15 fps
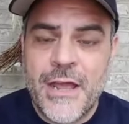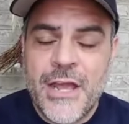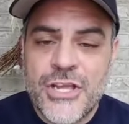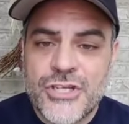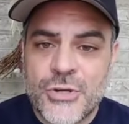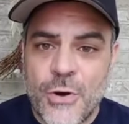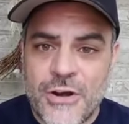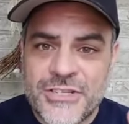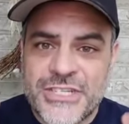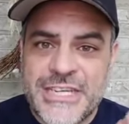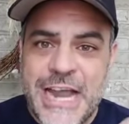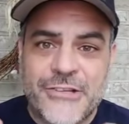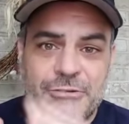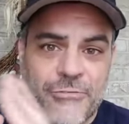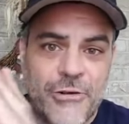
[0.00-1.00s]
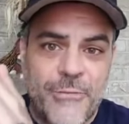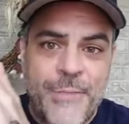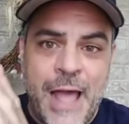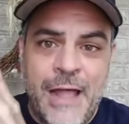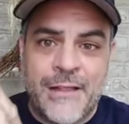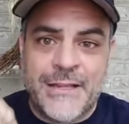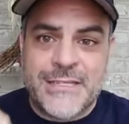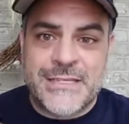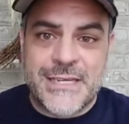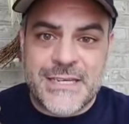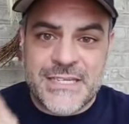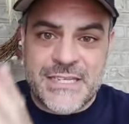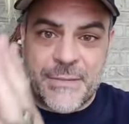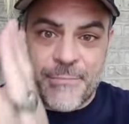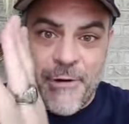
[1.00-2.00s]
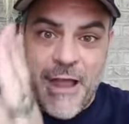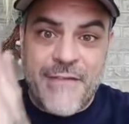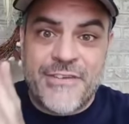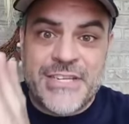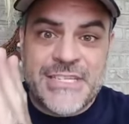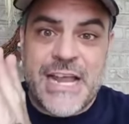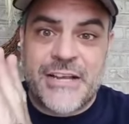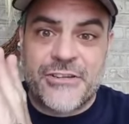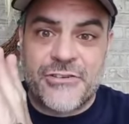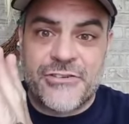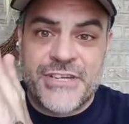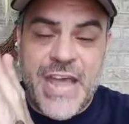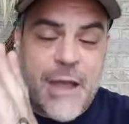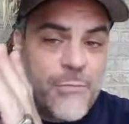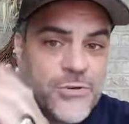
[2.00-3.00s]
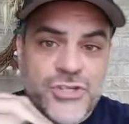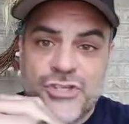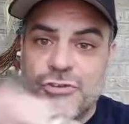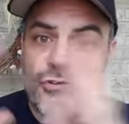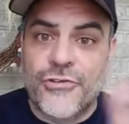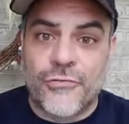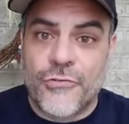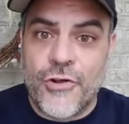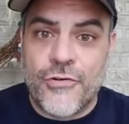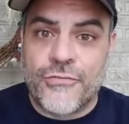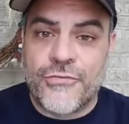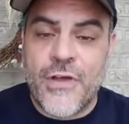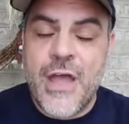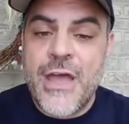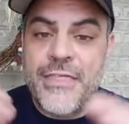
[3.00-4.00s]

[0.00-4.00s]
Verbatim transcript: So our sectoral balances, the private sector debt was through the roof.